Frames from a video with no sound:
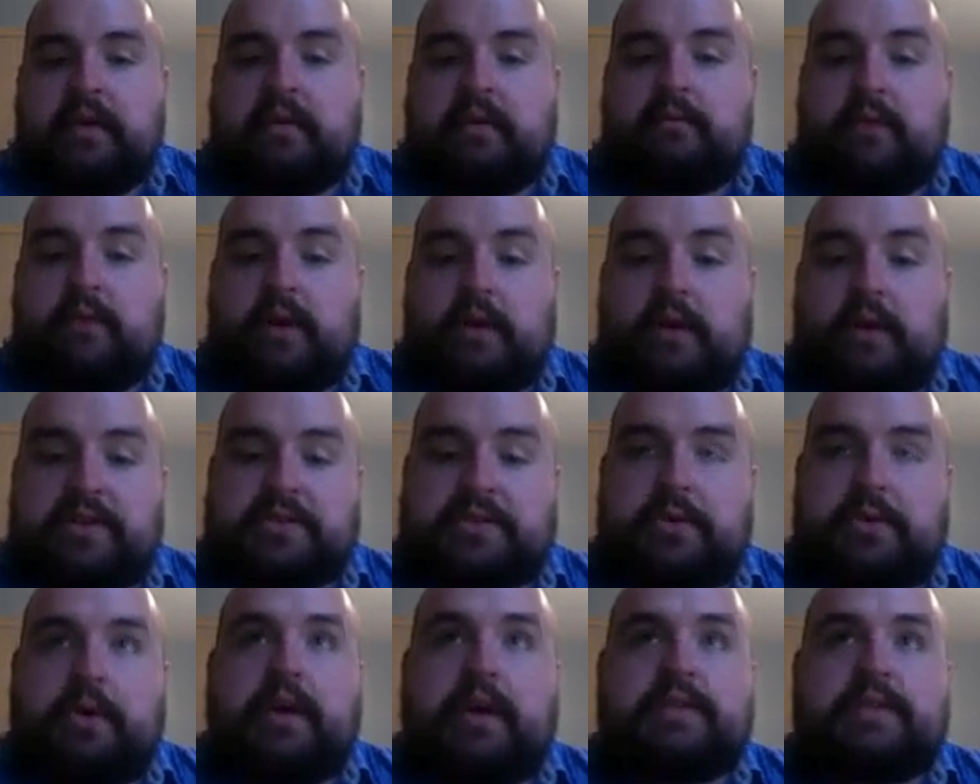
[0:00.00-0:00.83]

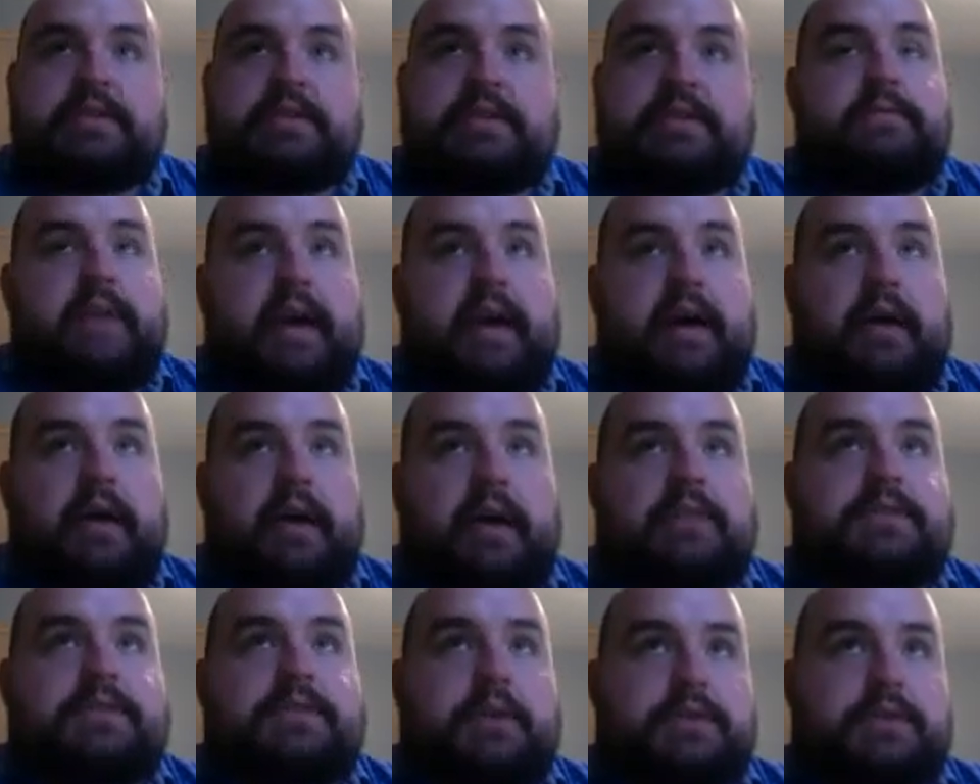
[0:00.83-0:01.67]
Historians have found
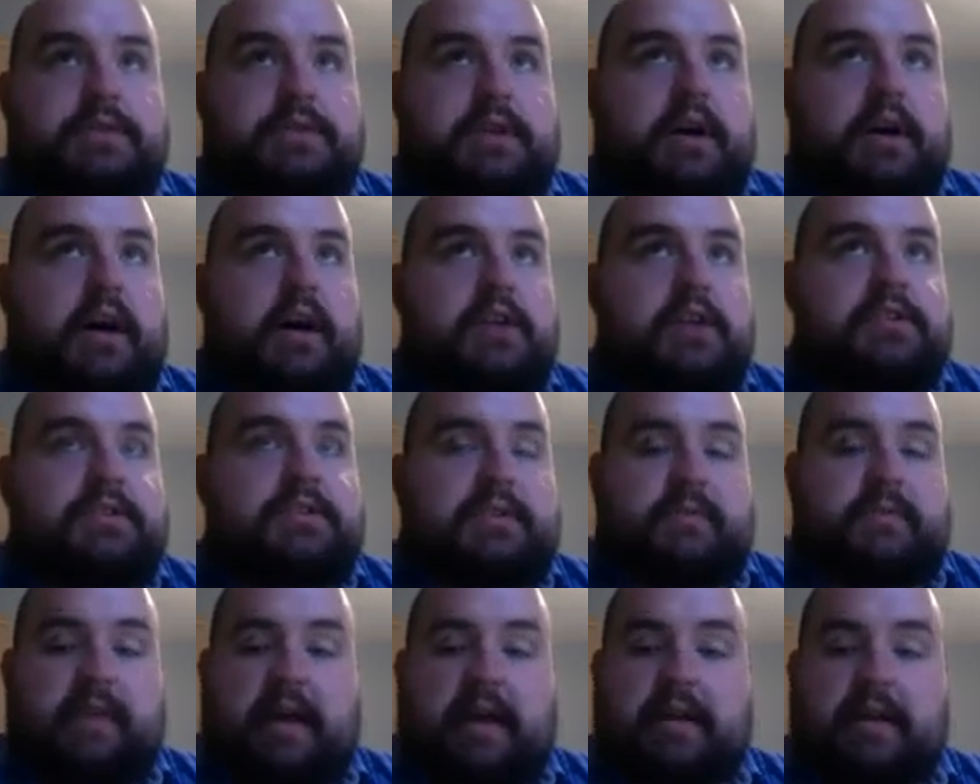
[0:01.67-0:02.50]
and
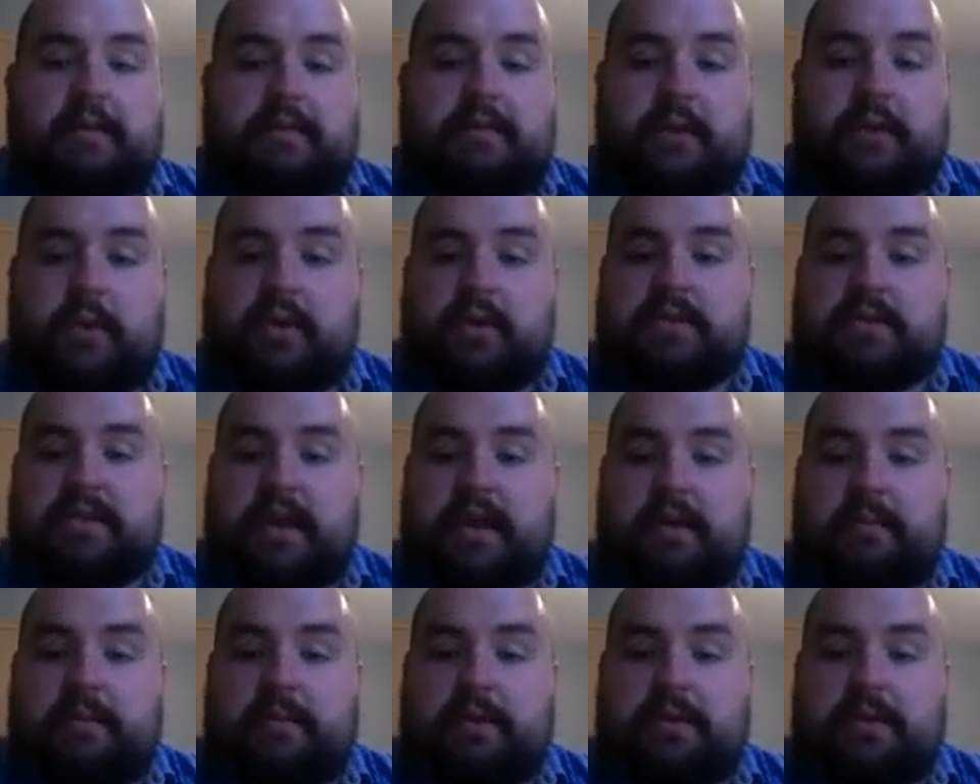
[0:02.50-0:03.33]
sociologists have found a few
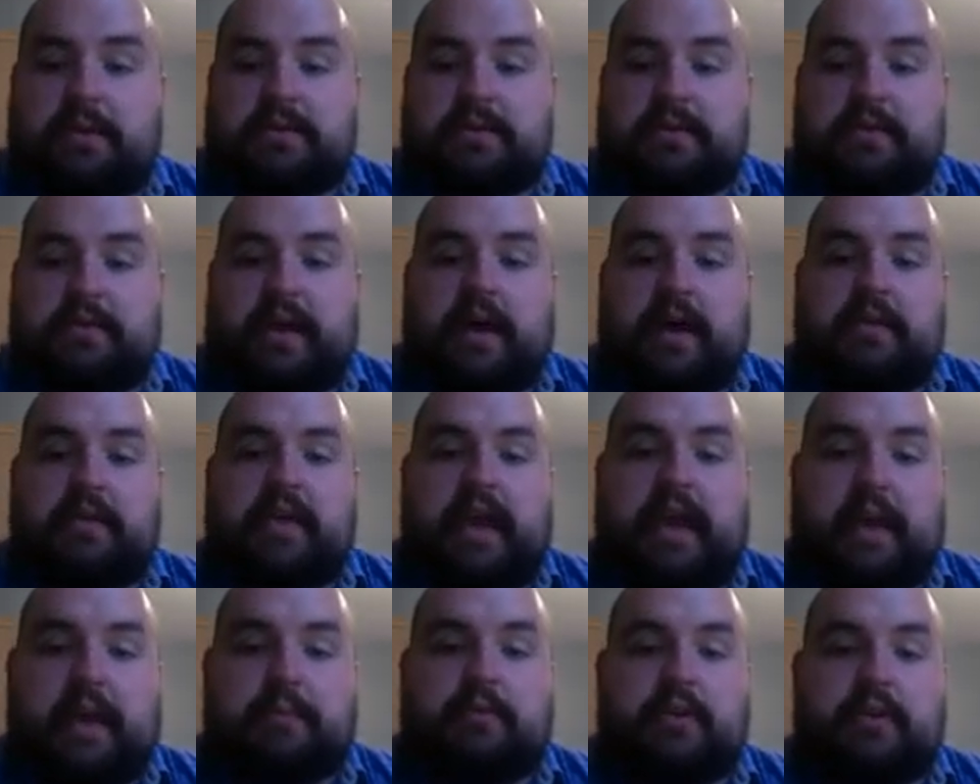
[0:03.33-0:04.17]
examples of how
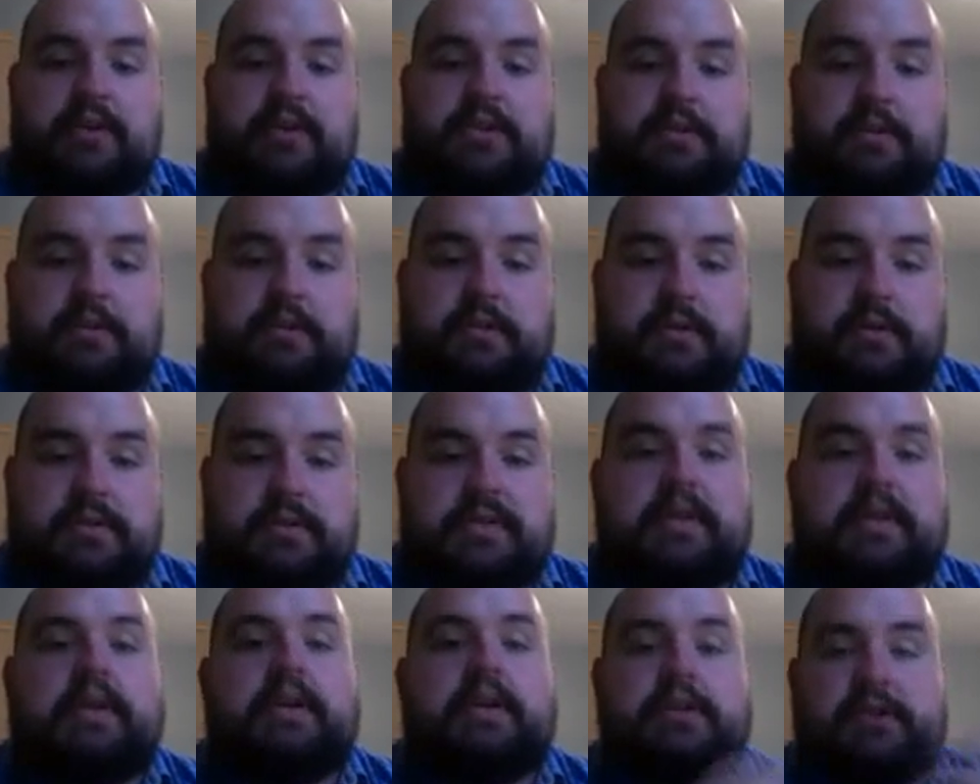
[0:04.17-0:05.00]
the
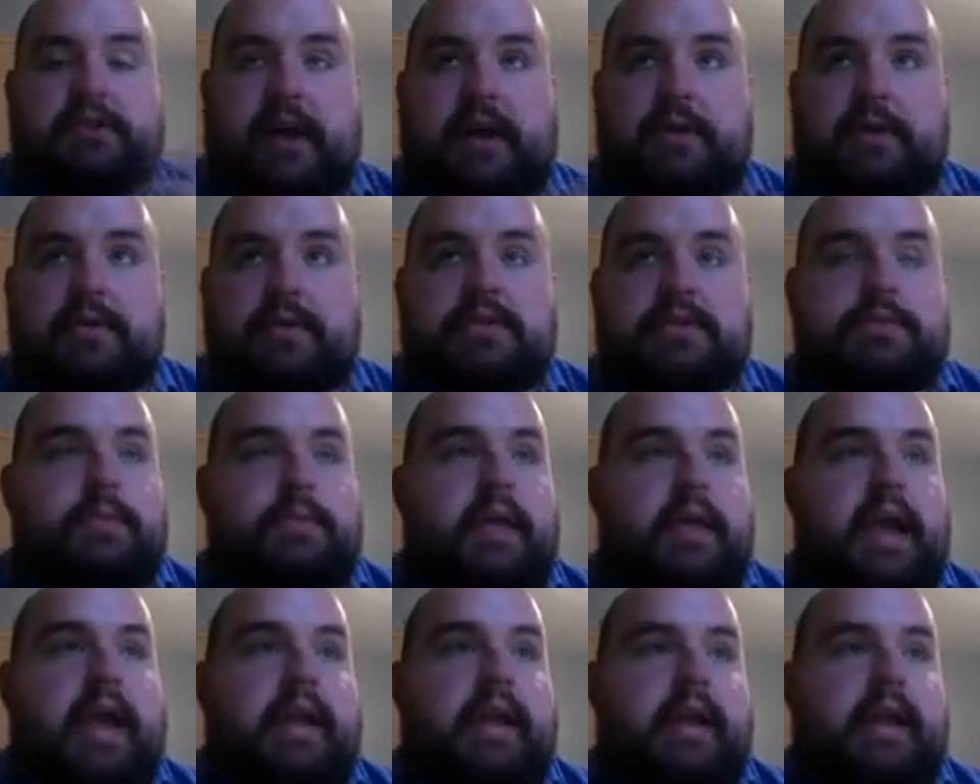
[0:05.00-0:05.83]
Aboriginals tried to
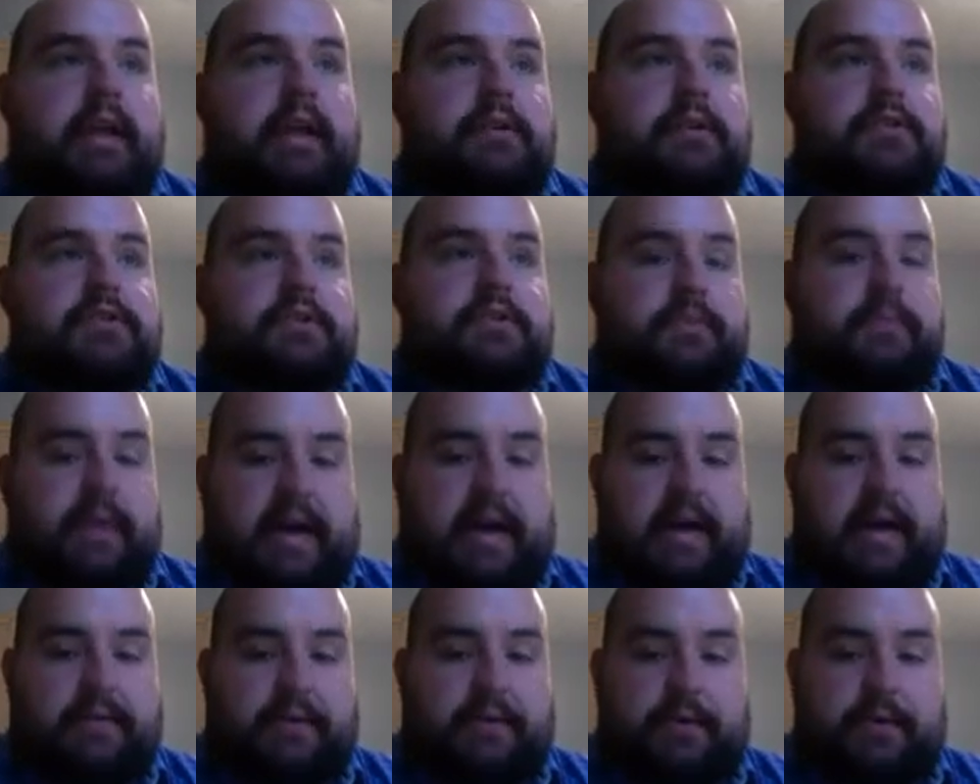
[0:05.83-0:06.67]
explain English
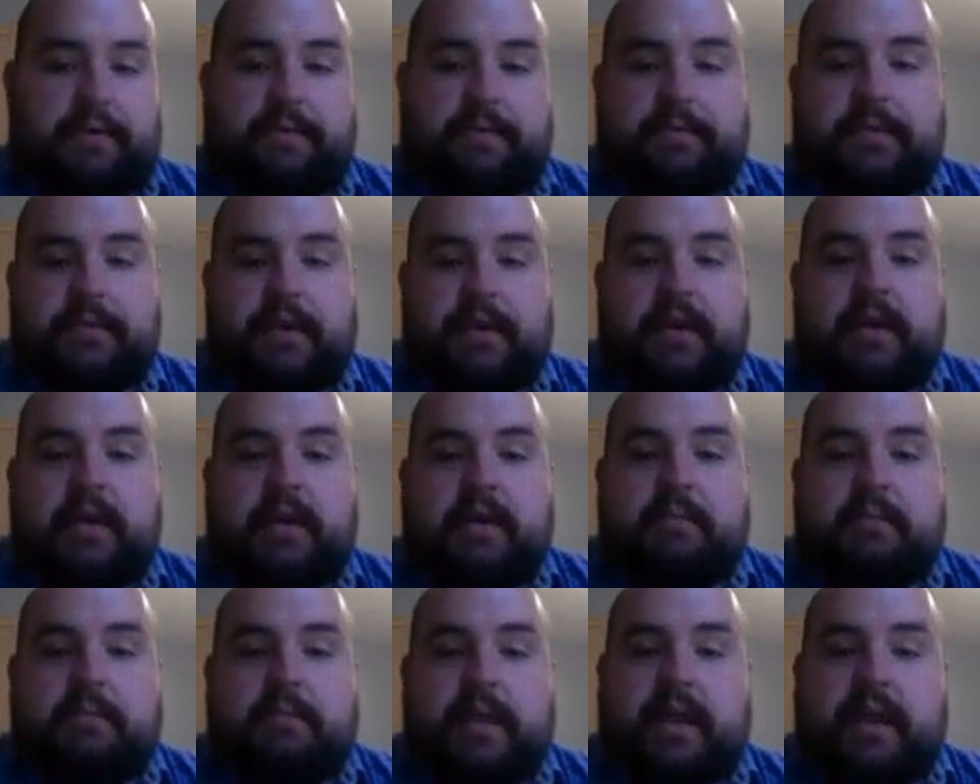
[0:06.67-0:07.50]
arrival.
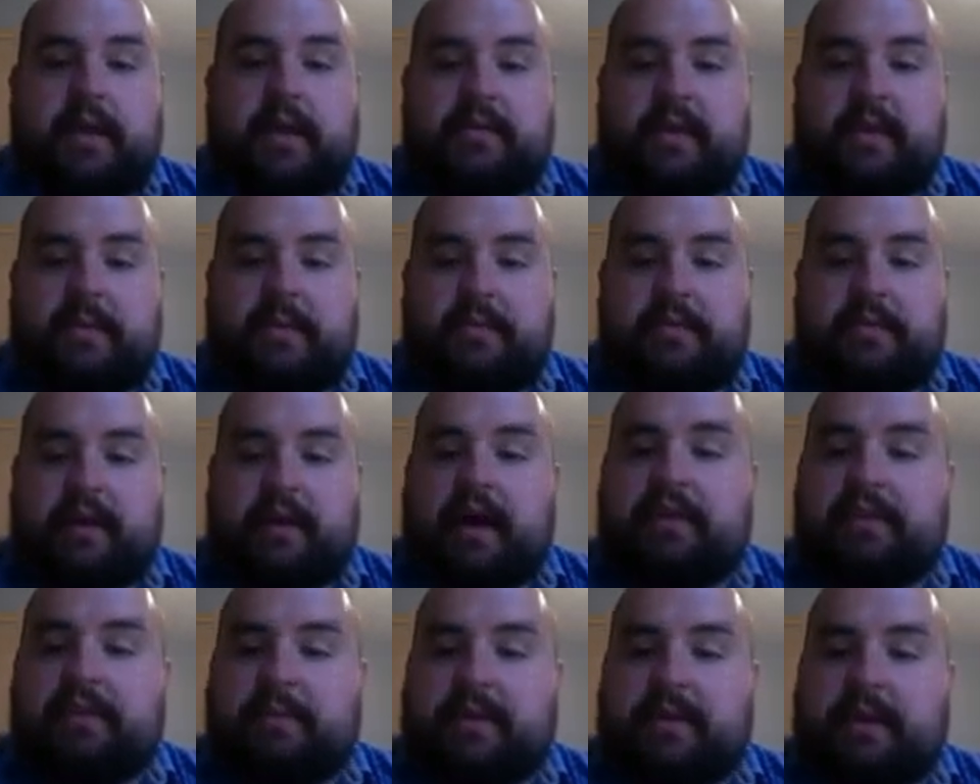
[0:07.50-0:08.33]
Many of them
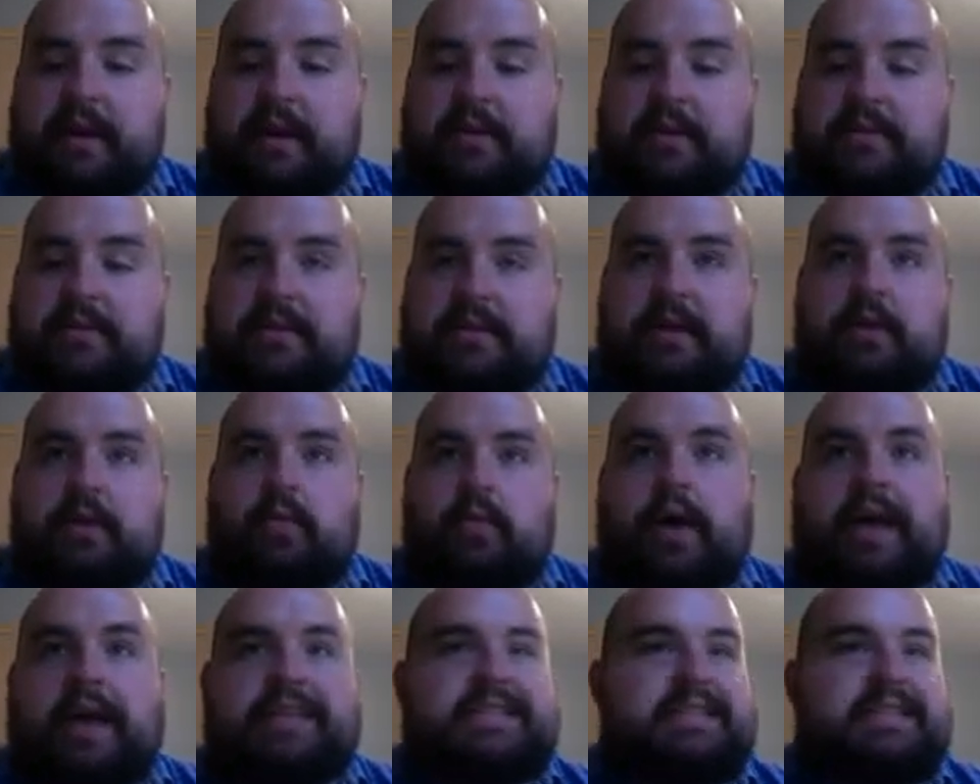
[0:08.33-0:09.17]
thought that because of their
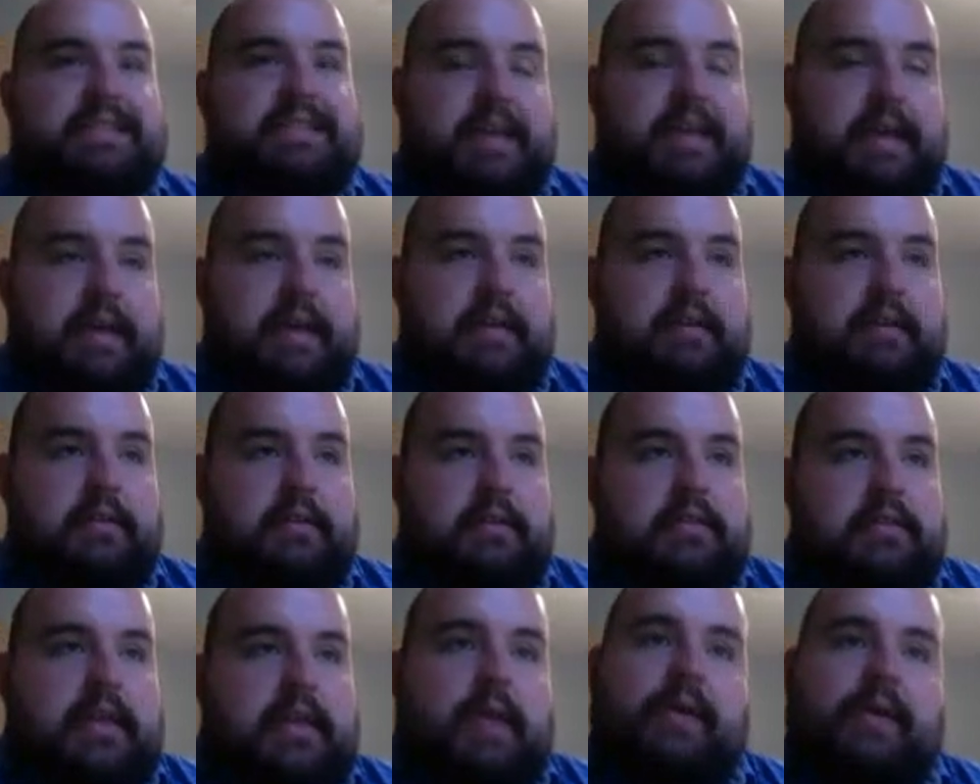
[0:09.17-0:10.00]
white skin,
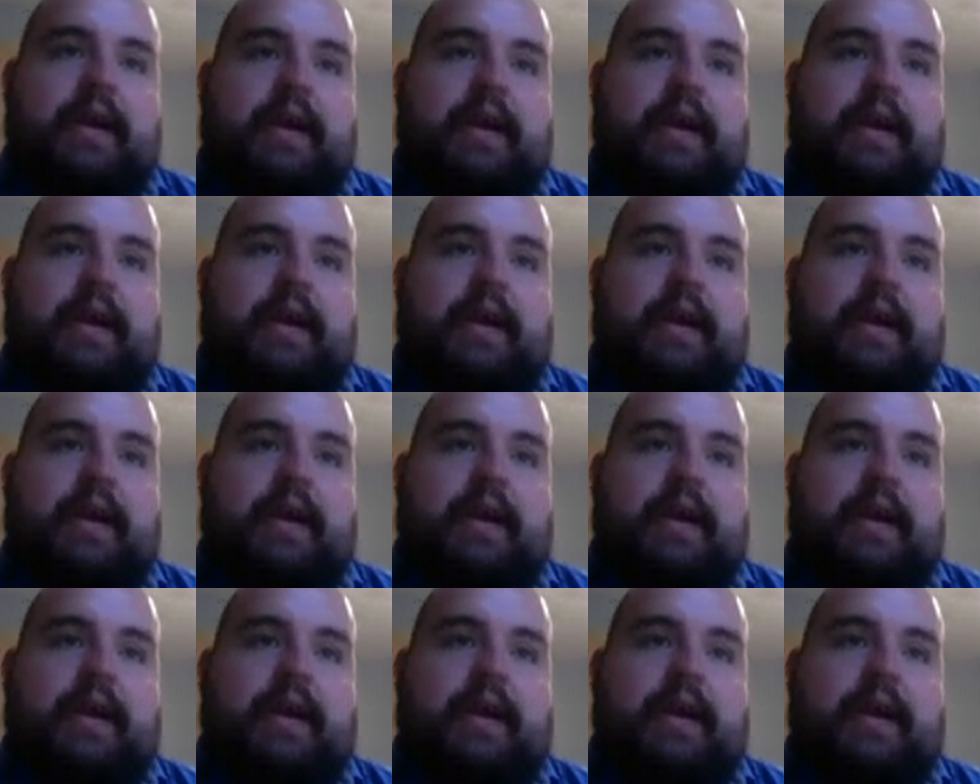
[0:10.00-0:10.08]
that they were